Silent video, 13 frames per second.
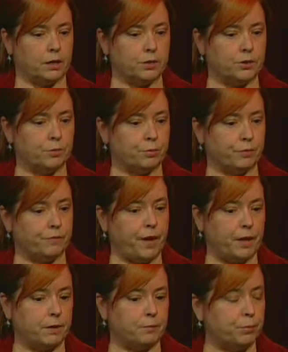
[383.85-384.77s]
to
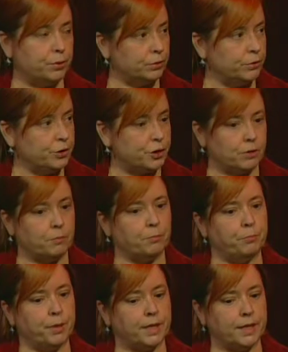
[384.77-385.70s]
prevent pollution,
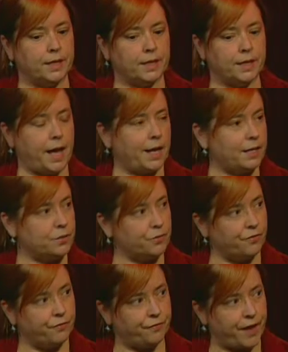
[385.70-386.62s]
but that is
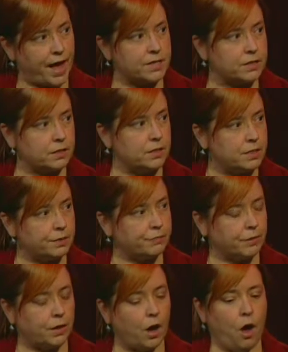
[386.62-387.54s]
vastly
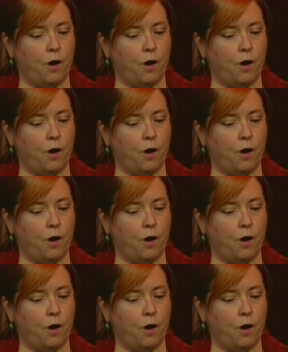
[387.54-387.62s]
different